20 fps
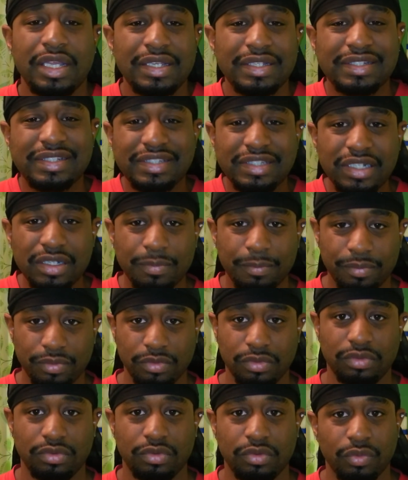
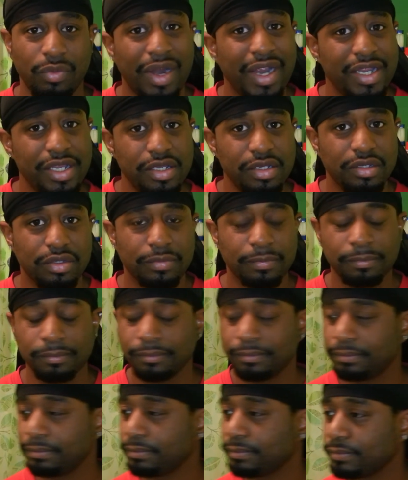Simple, right?
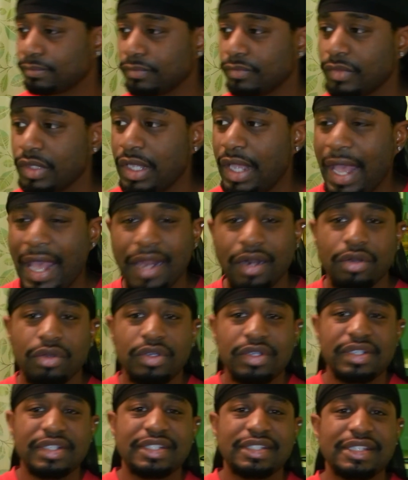I
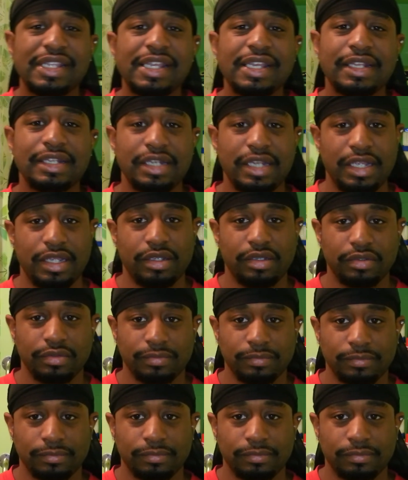don't understand that.